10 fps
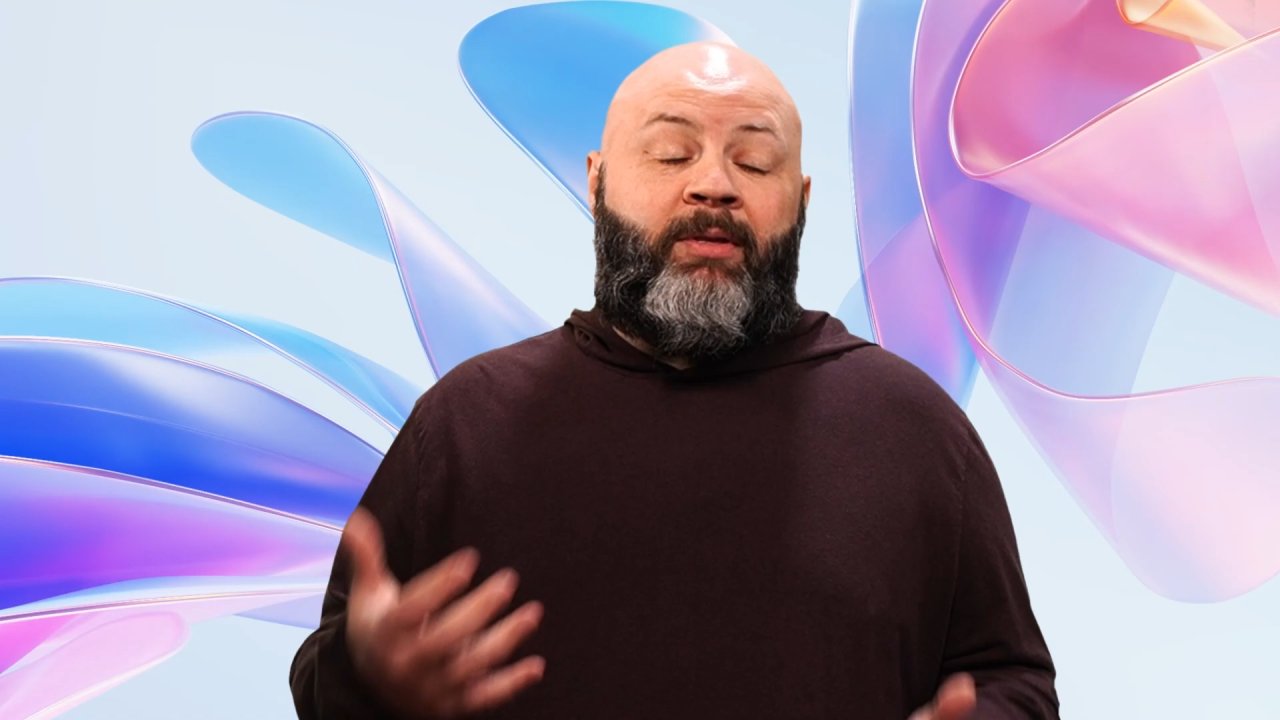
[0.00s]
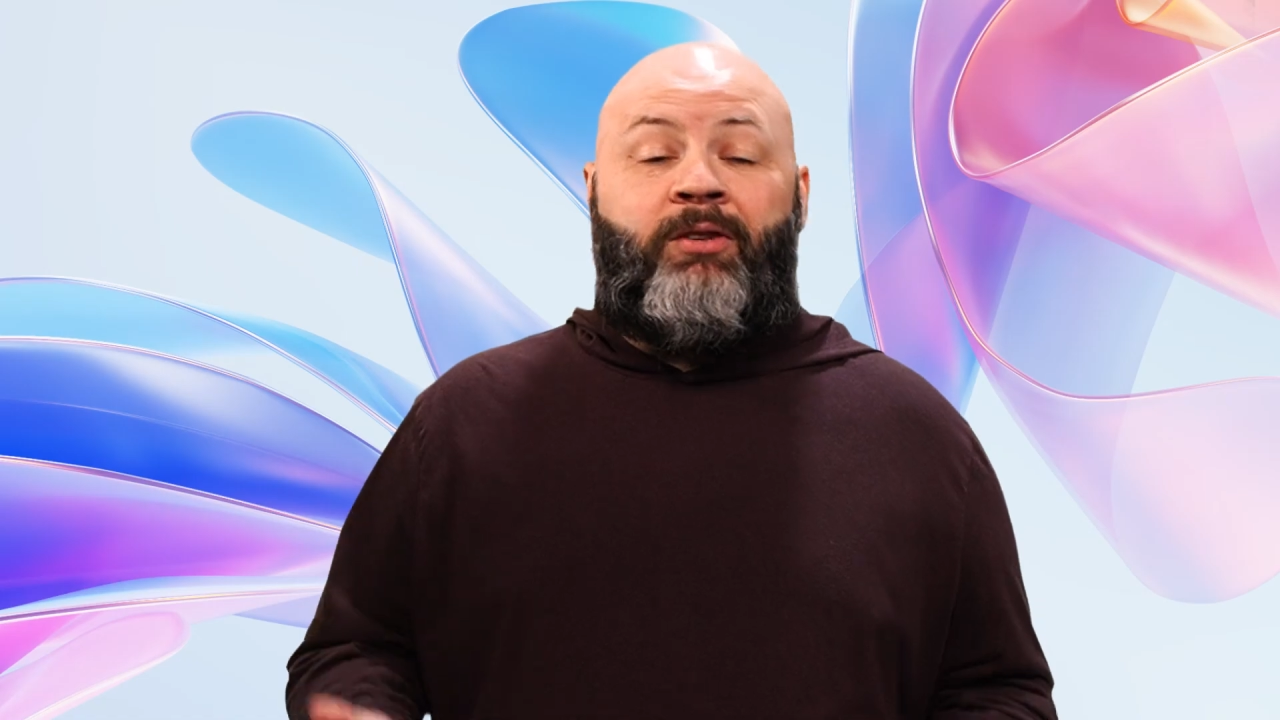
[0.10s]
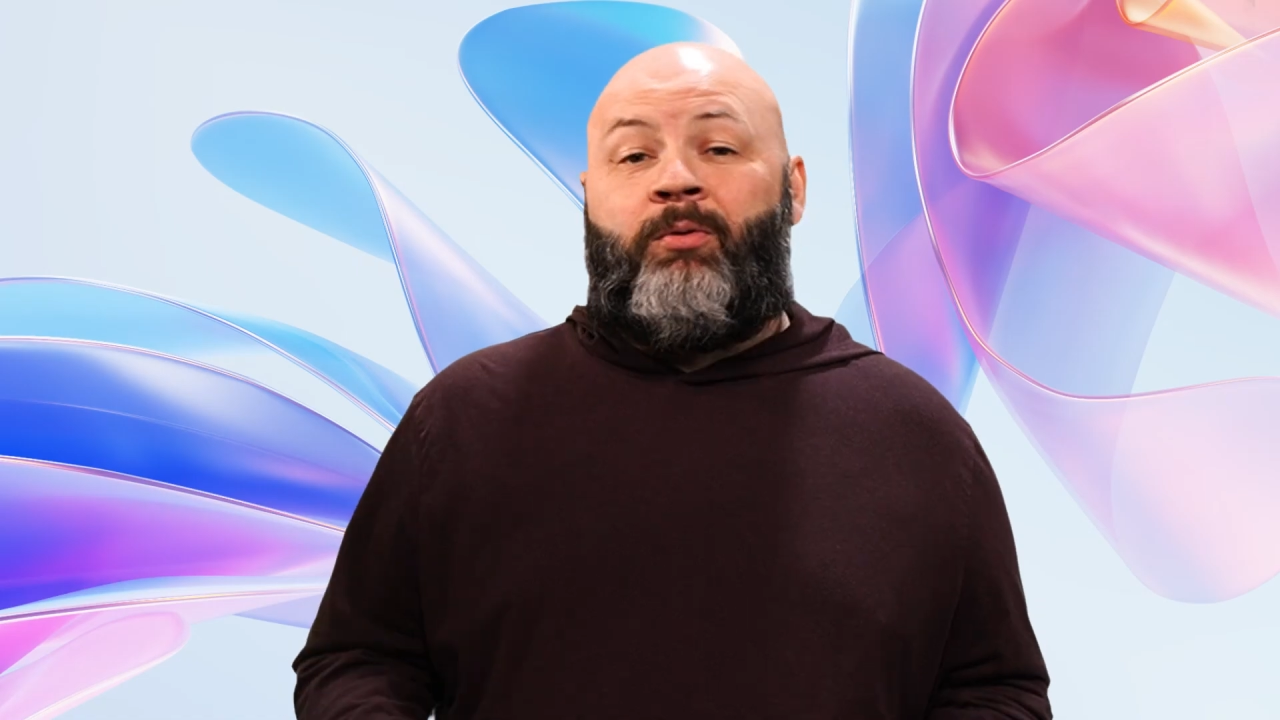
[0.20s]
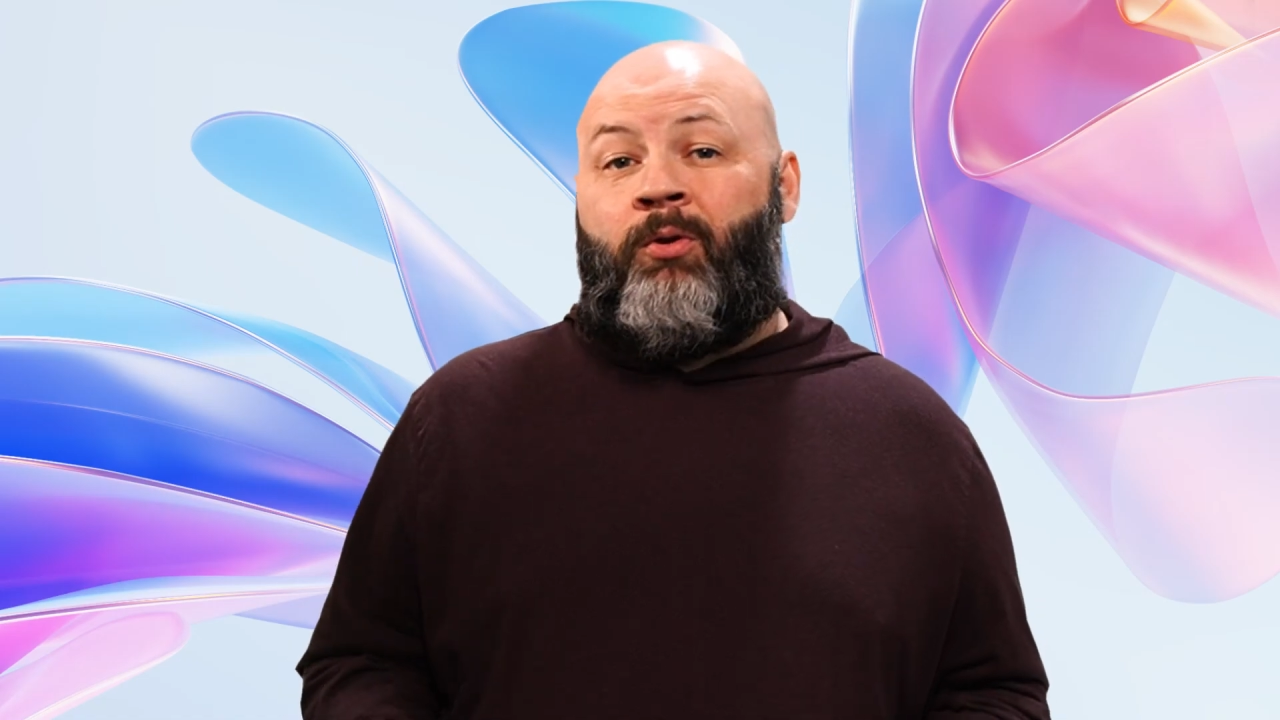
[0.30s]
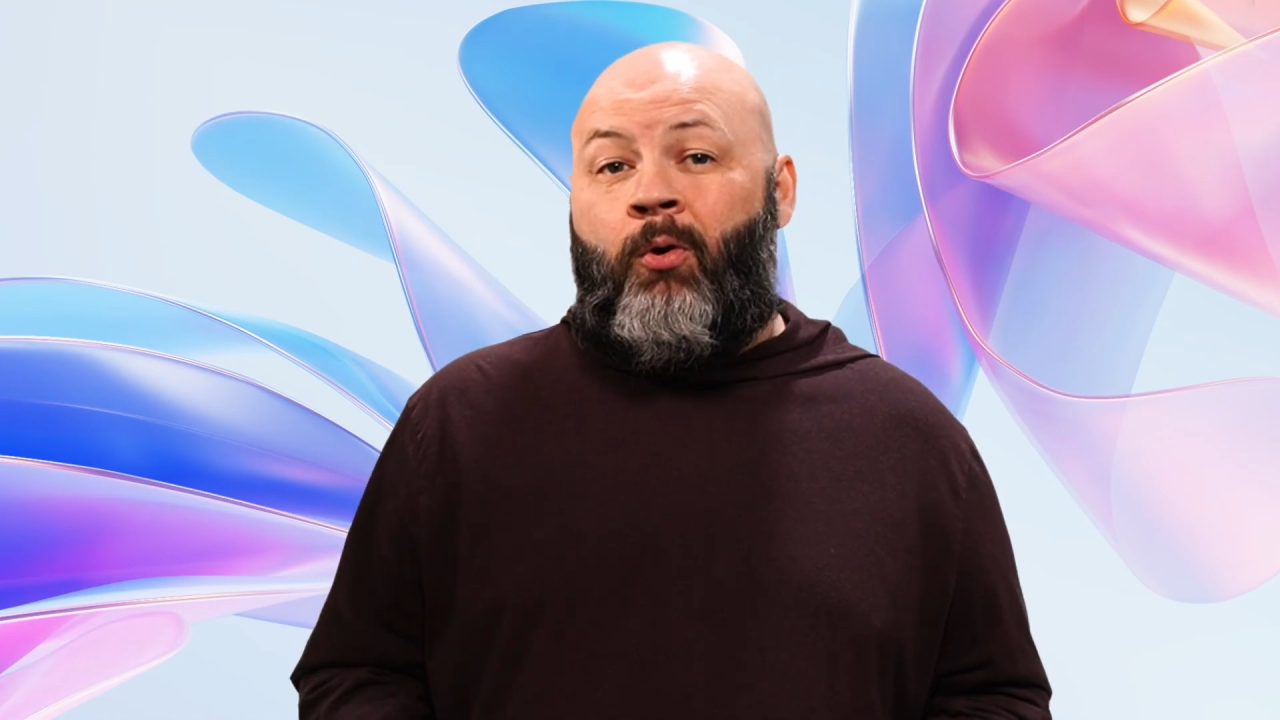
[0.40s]

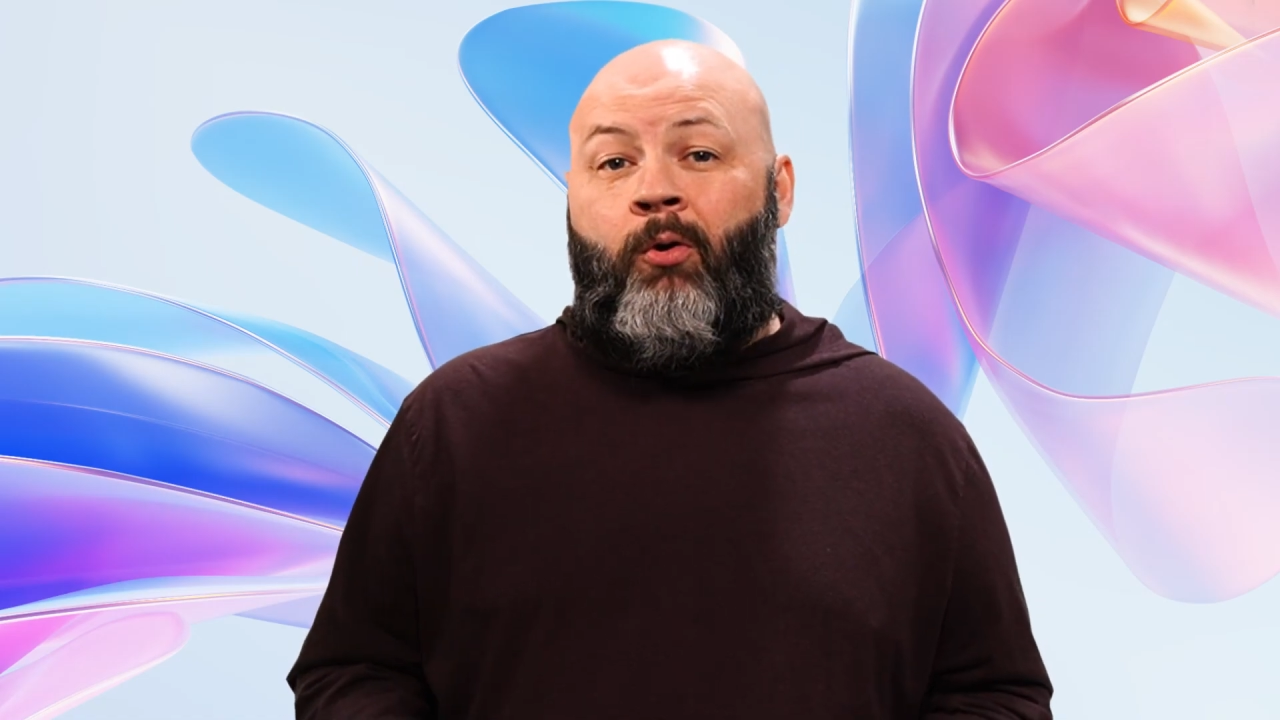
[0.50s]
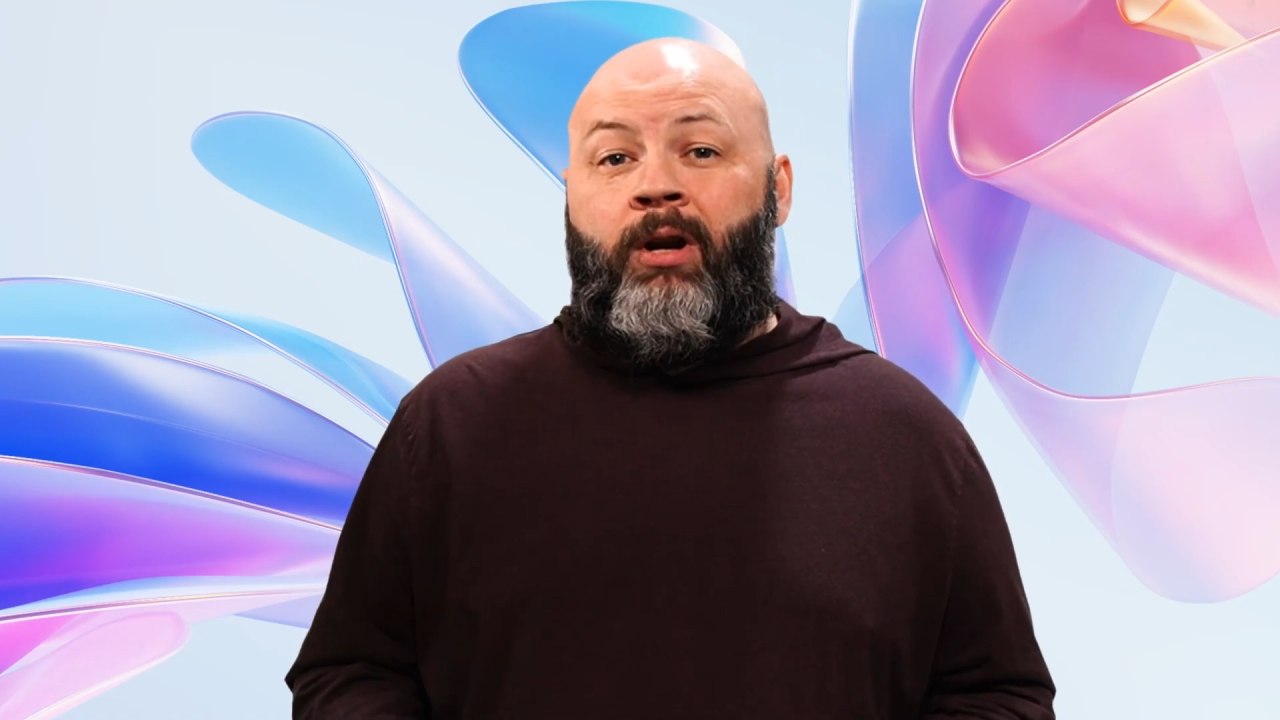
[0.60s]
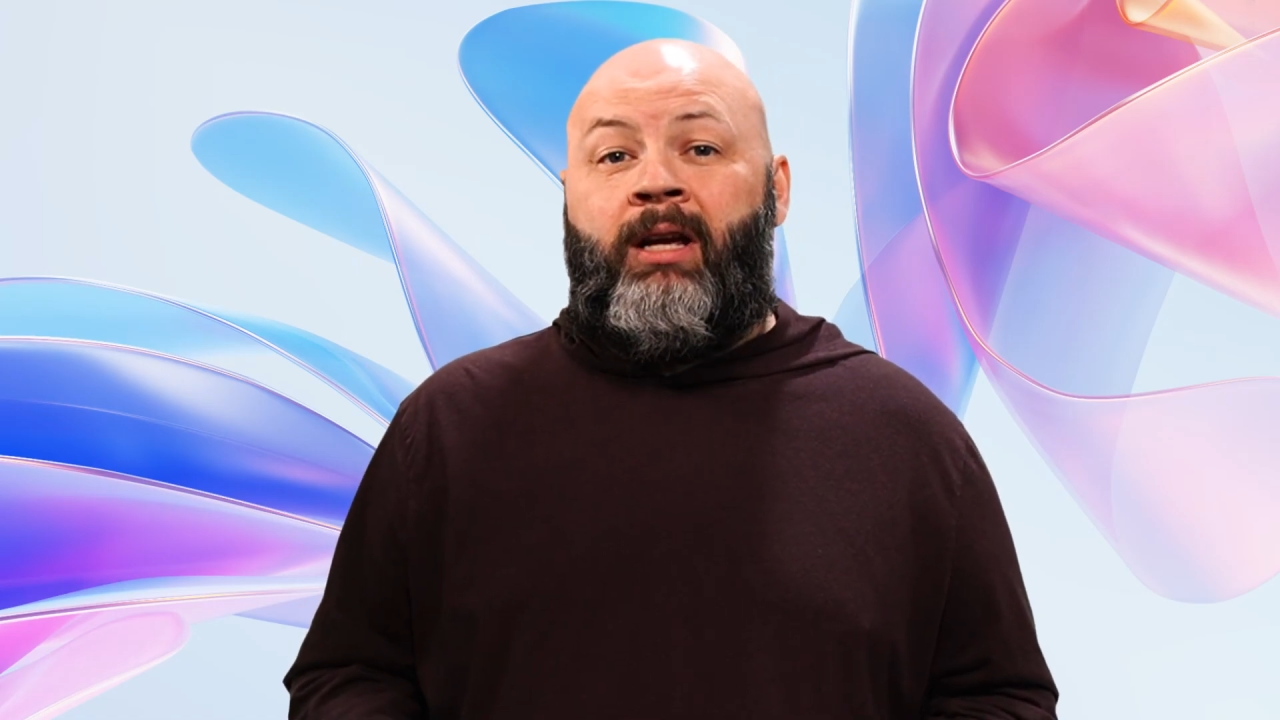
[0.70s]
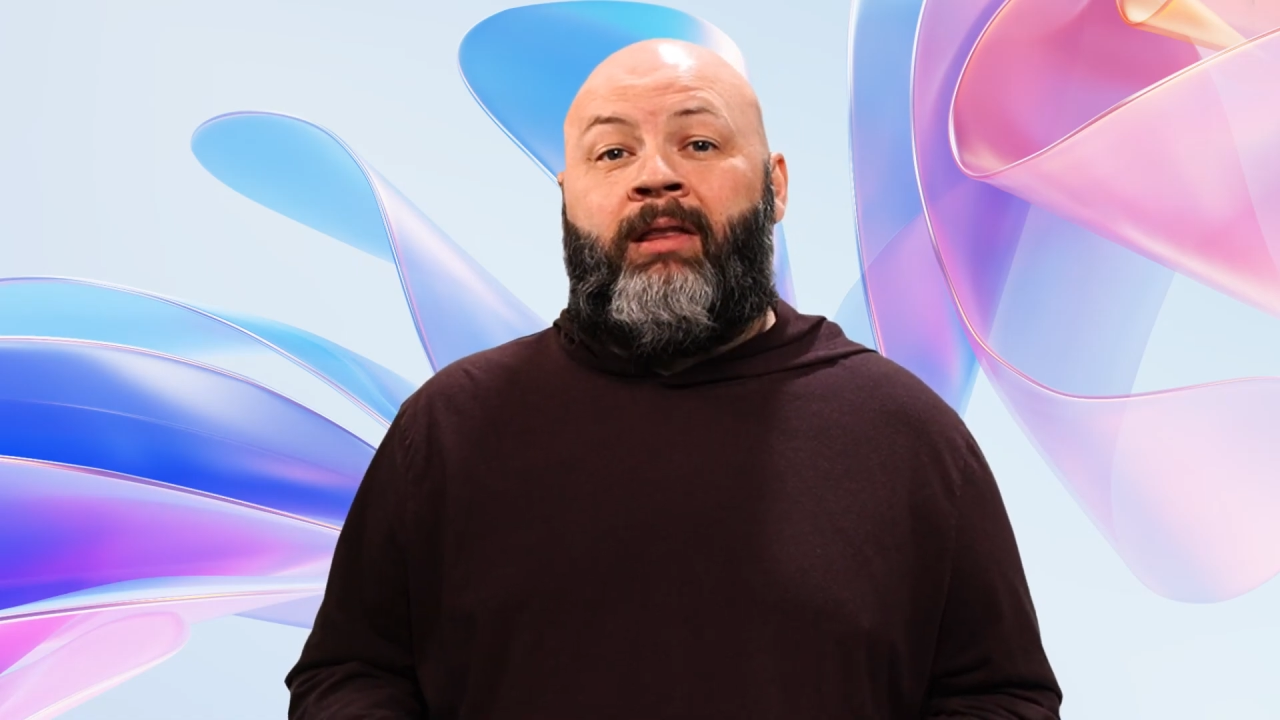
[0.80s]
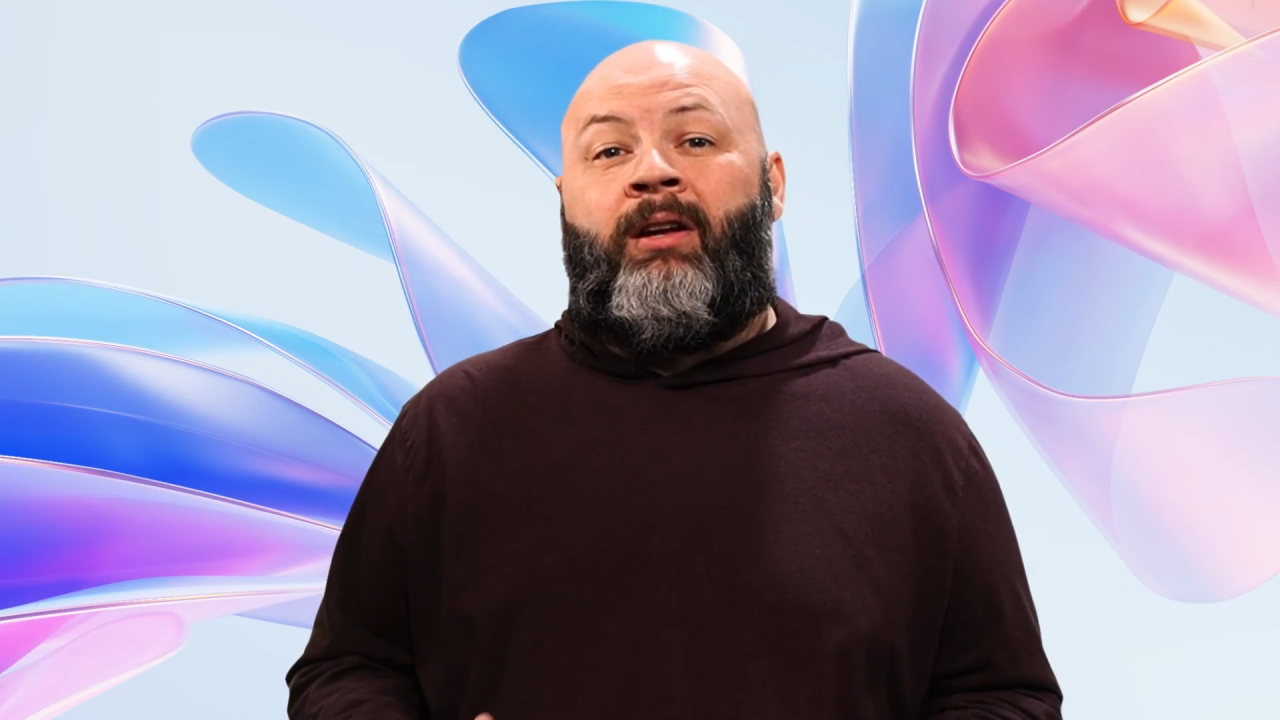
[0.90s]
this recording,